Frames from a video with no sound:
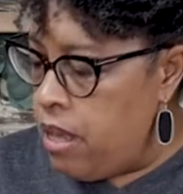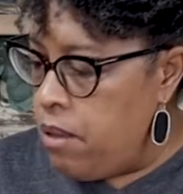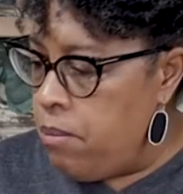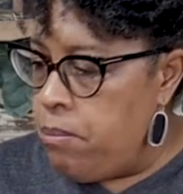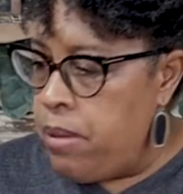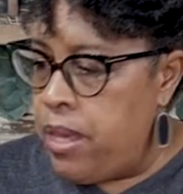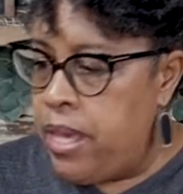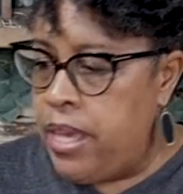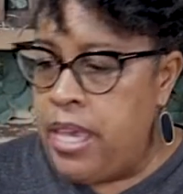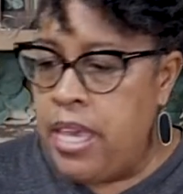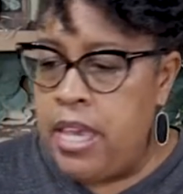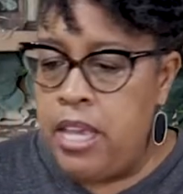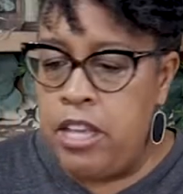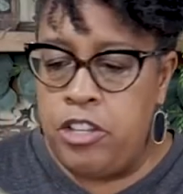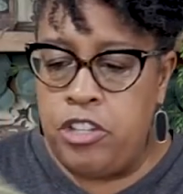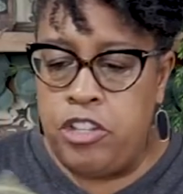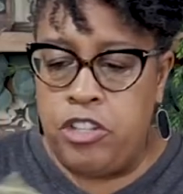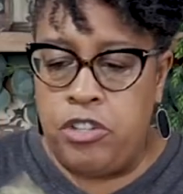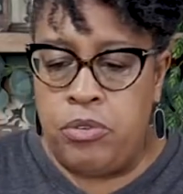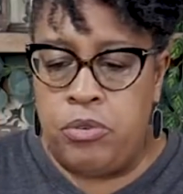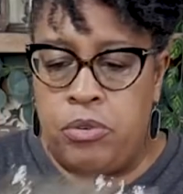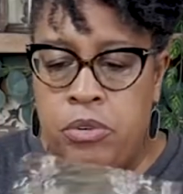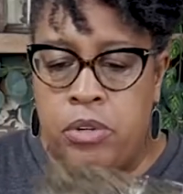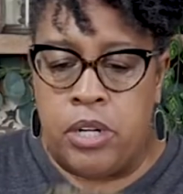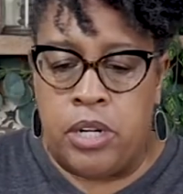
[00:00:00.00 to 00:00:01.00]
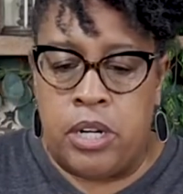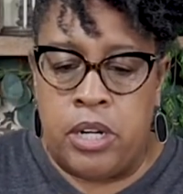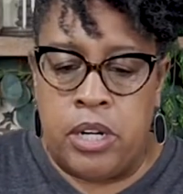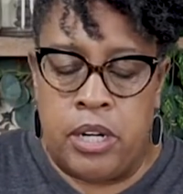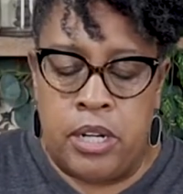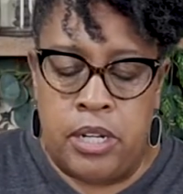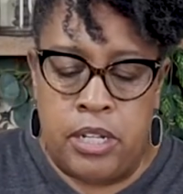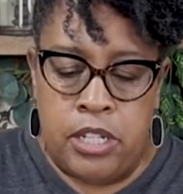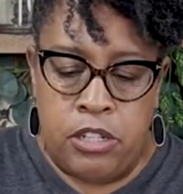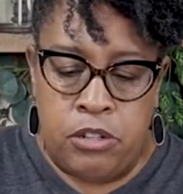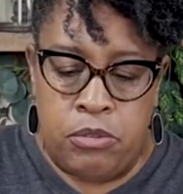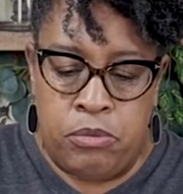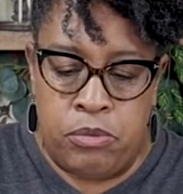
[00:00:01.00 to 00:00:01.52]
making sure
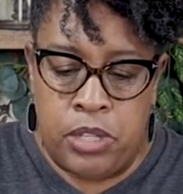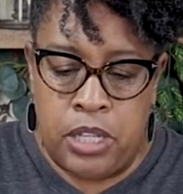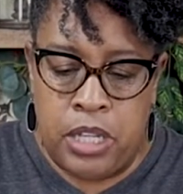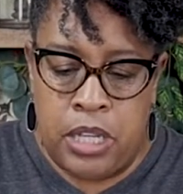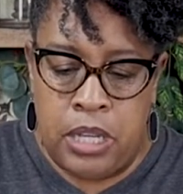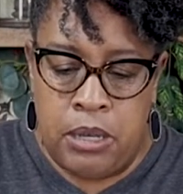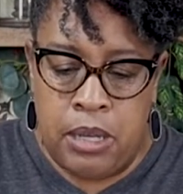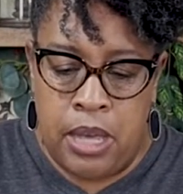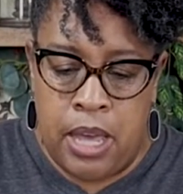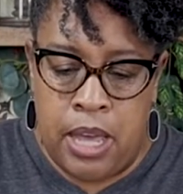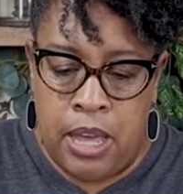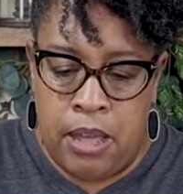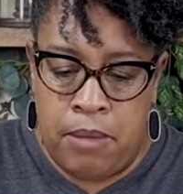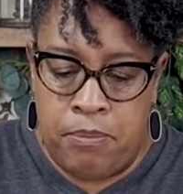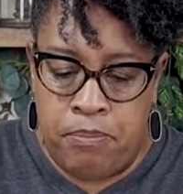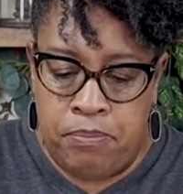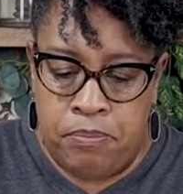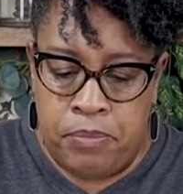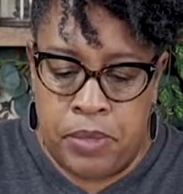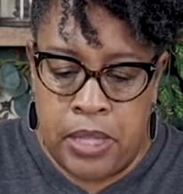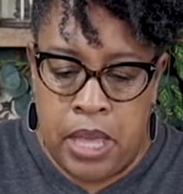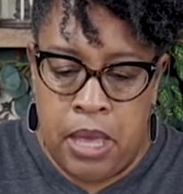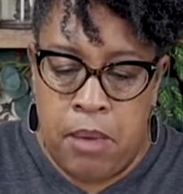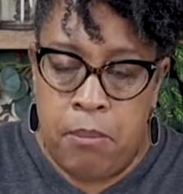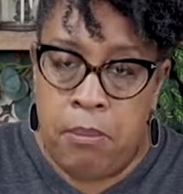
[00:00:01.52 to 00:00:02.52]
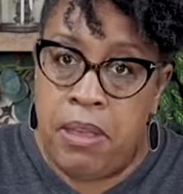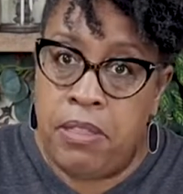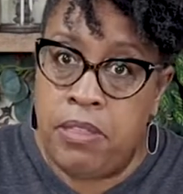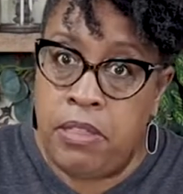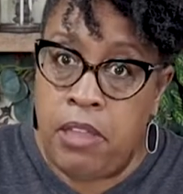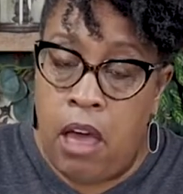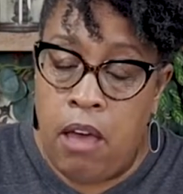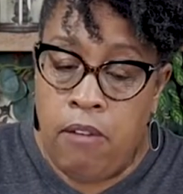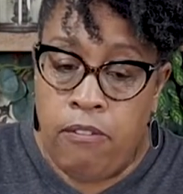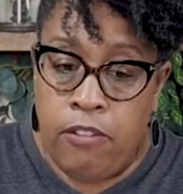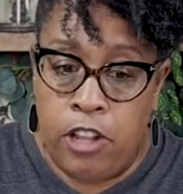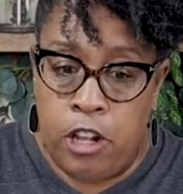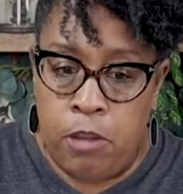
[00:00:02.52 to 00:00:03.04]
to really be
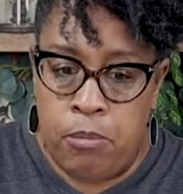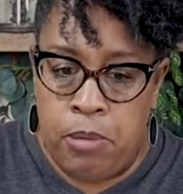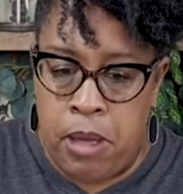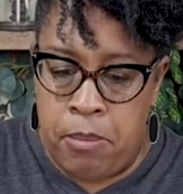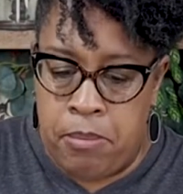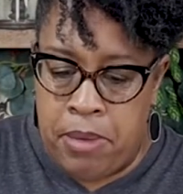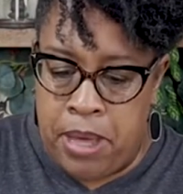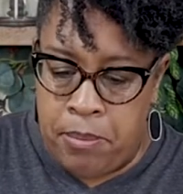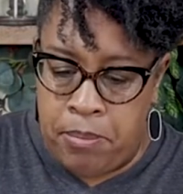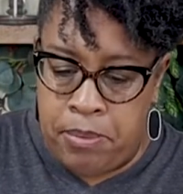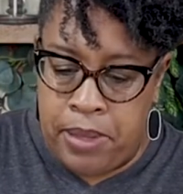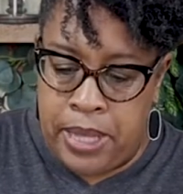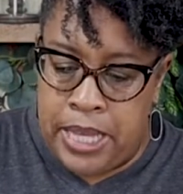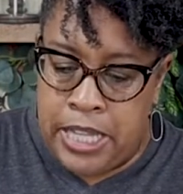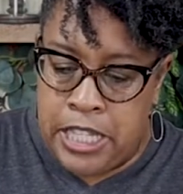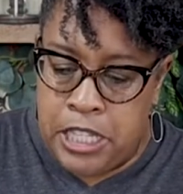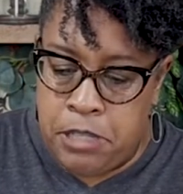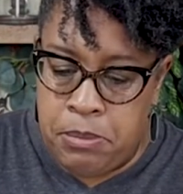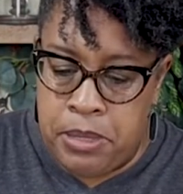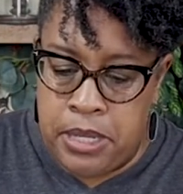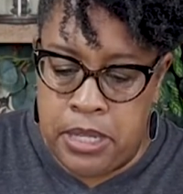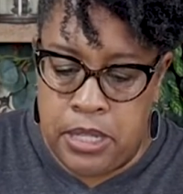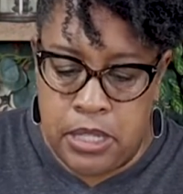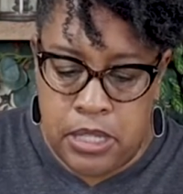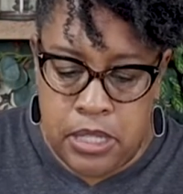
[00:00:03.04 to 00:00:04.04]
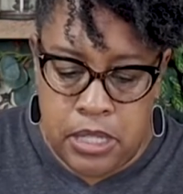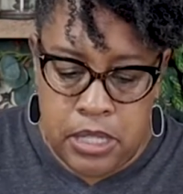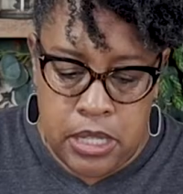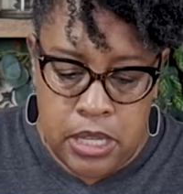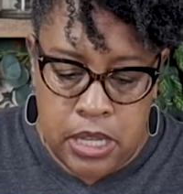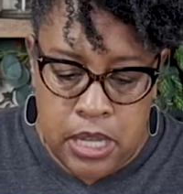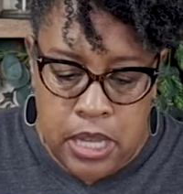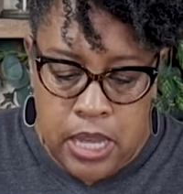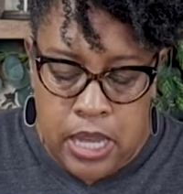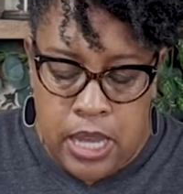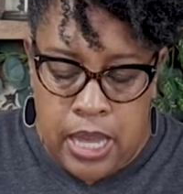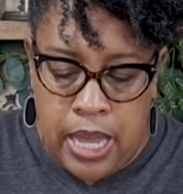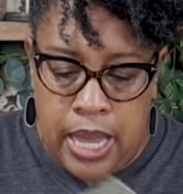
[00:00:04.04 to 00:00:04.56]
thoughtful about my placement
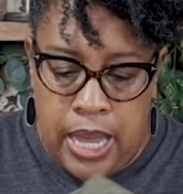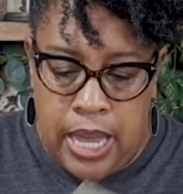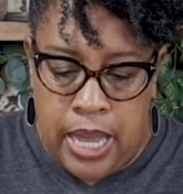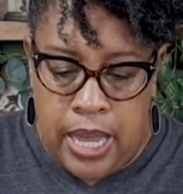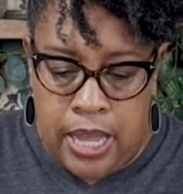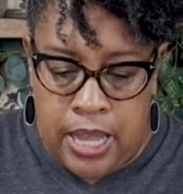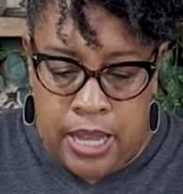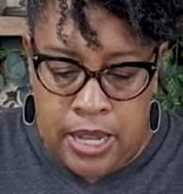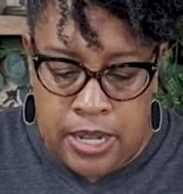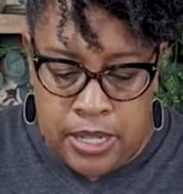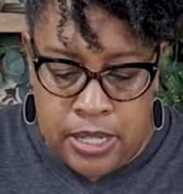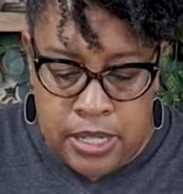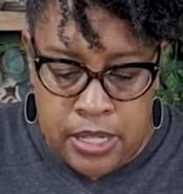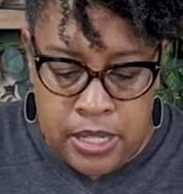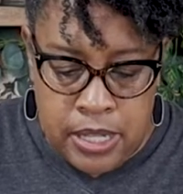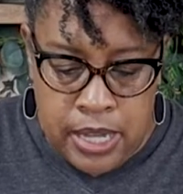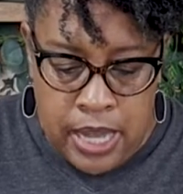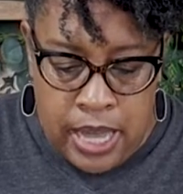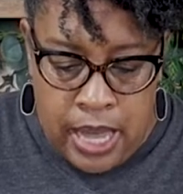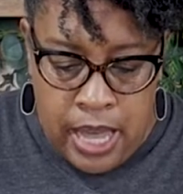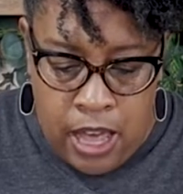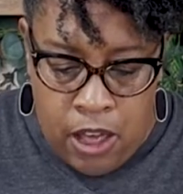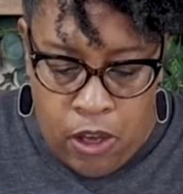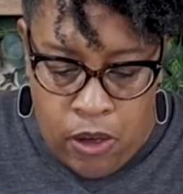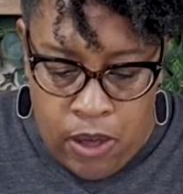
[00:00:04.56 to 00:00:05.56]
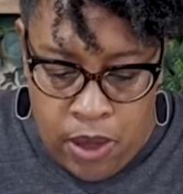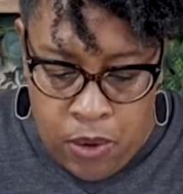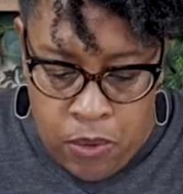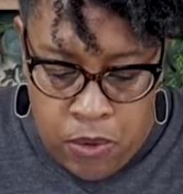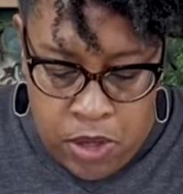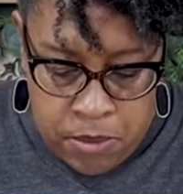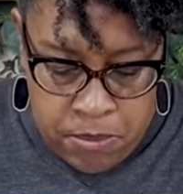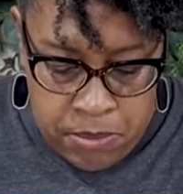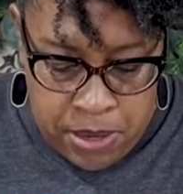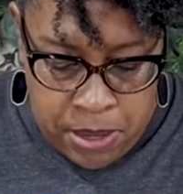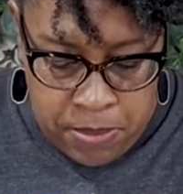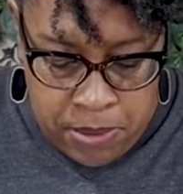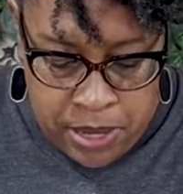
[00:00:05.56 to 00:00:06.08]
and how I
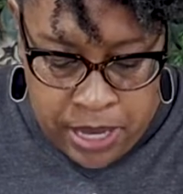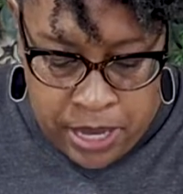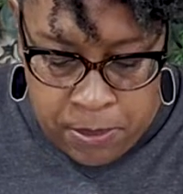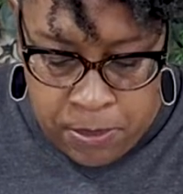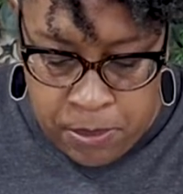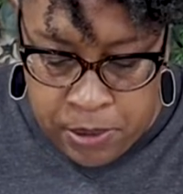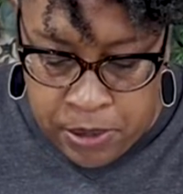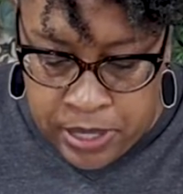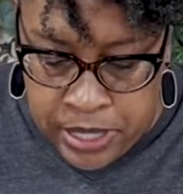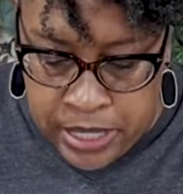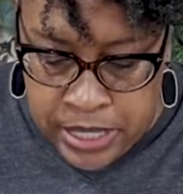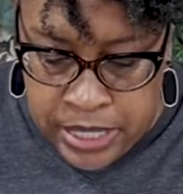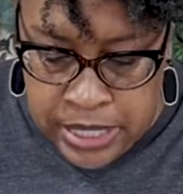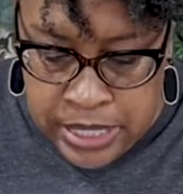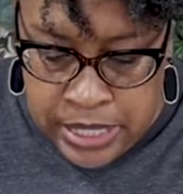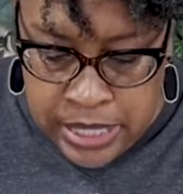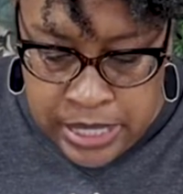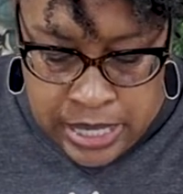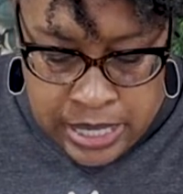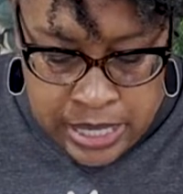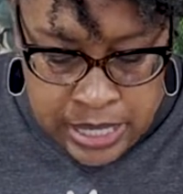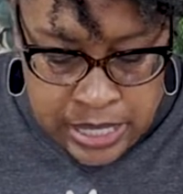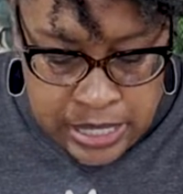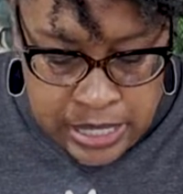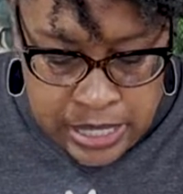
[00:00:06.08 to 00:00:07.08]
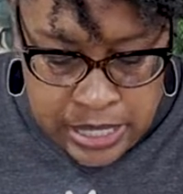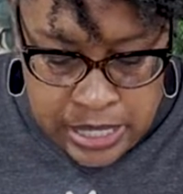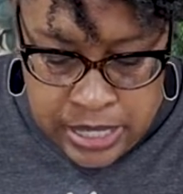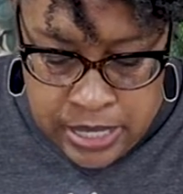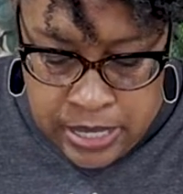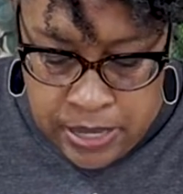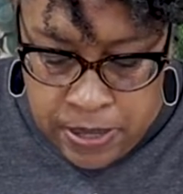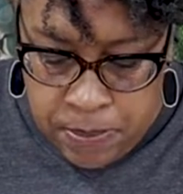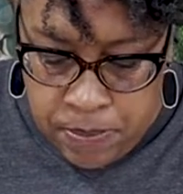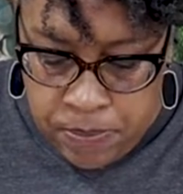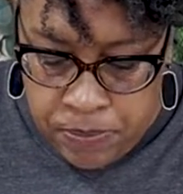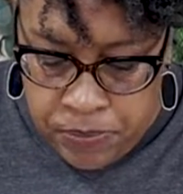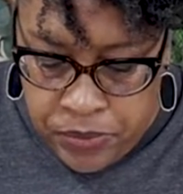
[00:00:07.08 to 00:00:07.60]
want my paper to sit
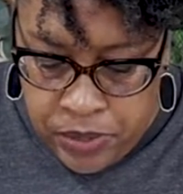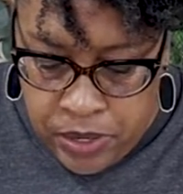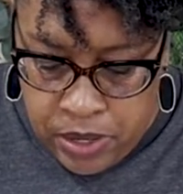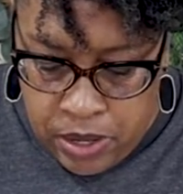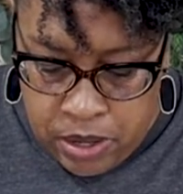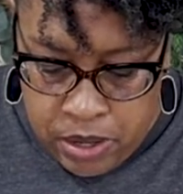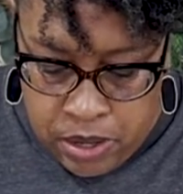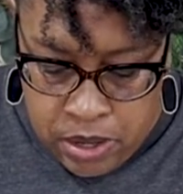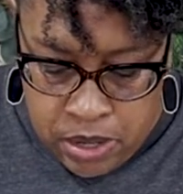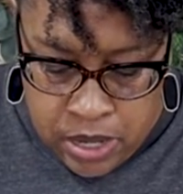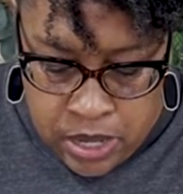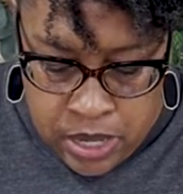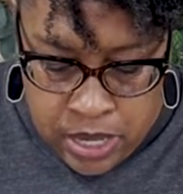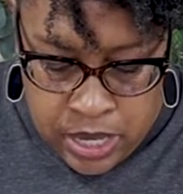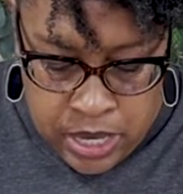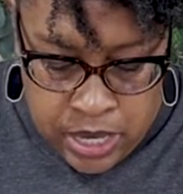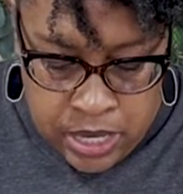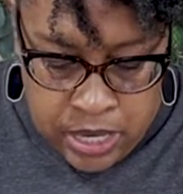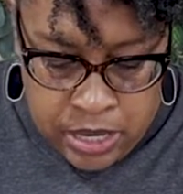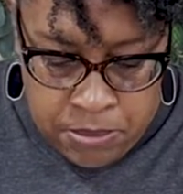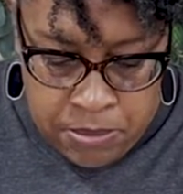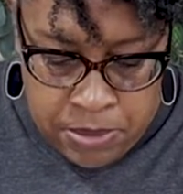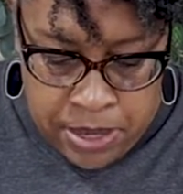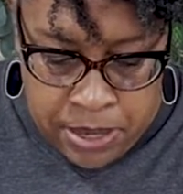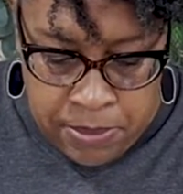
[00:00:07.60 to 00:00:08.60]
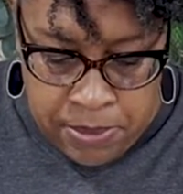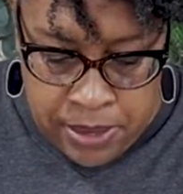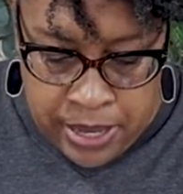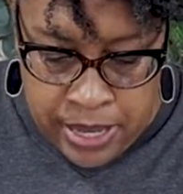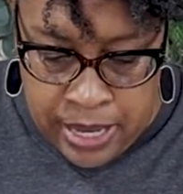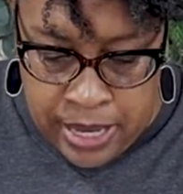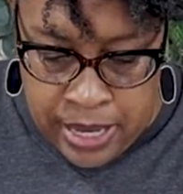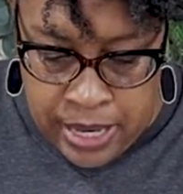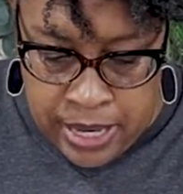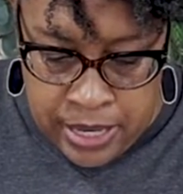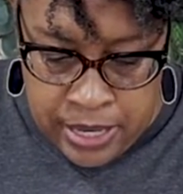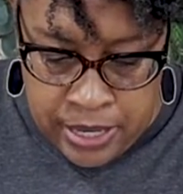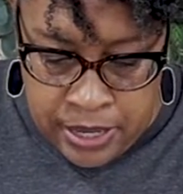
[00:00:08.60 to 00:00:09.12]
on my
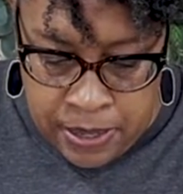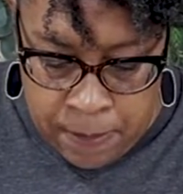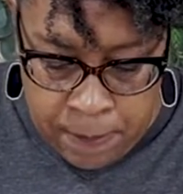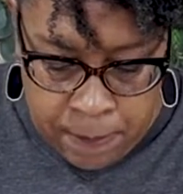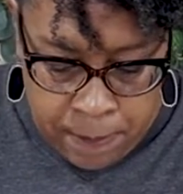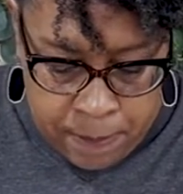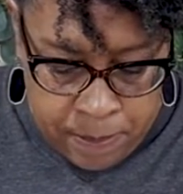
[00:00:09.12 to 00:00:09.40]
pane.